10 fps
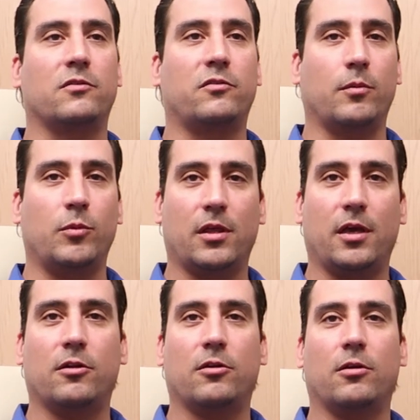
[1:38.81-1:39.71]

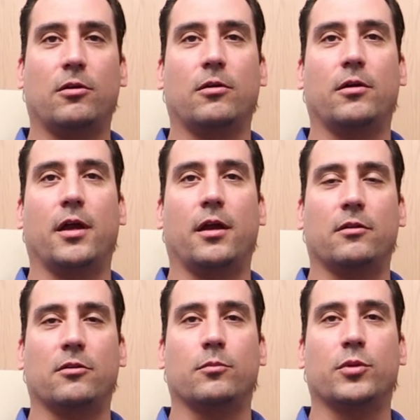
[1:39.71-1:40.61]
stimulator
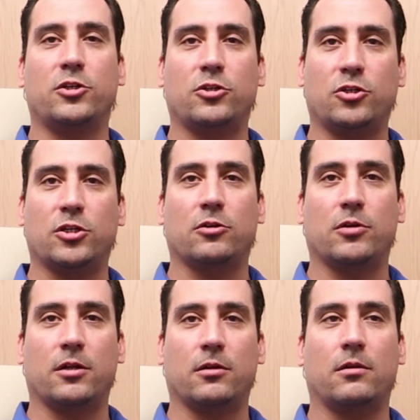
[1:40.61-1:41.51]
and an ablation
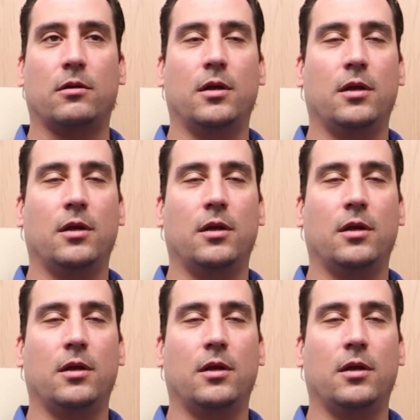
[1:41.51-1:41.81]
generator